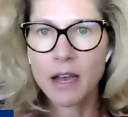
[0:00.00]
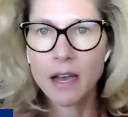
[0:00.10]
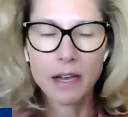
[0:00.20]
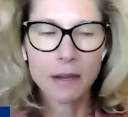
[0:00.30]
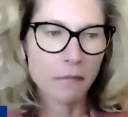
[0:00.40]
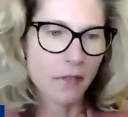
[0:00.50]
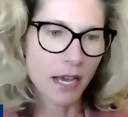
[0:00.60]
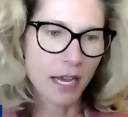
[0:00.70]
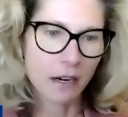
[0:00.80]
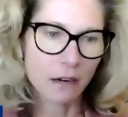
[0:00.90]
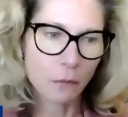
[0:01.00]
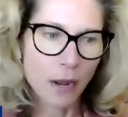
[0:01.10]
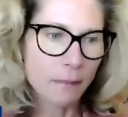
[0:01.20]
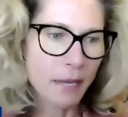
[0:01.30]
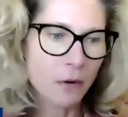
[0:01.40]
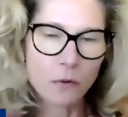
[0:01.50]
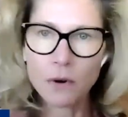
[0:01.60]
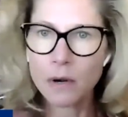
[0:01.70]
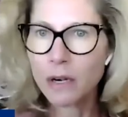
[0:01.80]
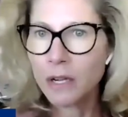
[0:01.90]
that are women
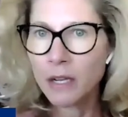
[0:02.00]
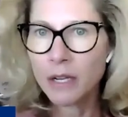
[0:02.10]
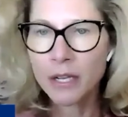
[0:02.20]
or,